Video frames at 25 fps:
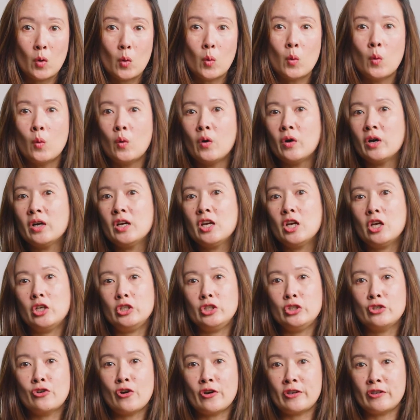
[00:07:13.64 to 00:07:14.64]
Or
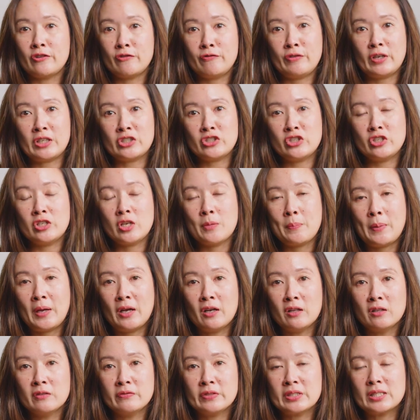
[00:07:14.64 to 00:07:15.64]
you got an infection in your
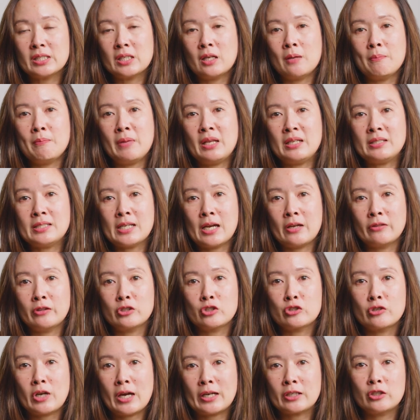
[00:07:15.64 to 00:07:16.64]
pelvis and it meant down the
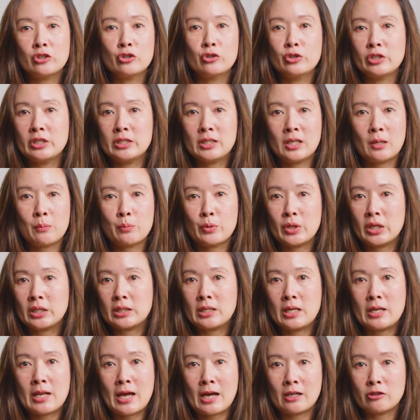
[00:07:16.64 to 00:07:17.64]
track you couldn't get
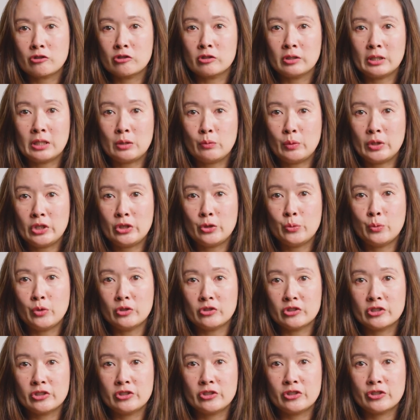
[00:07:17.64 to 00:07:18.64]
pregnant naturally when you
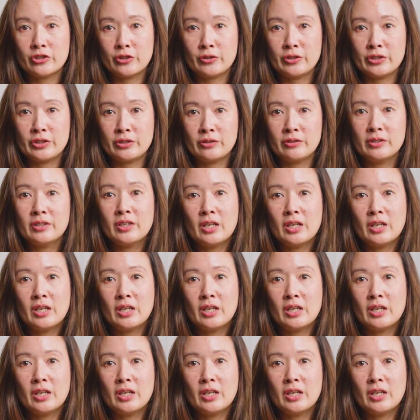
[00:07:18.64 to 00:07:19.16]
wanted to.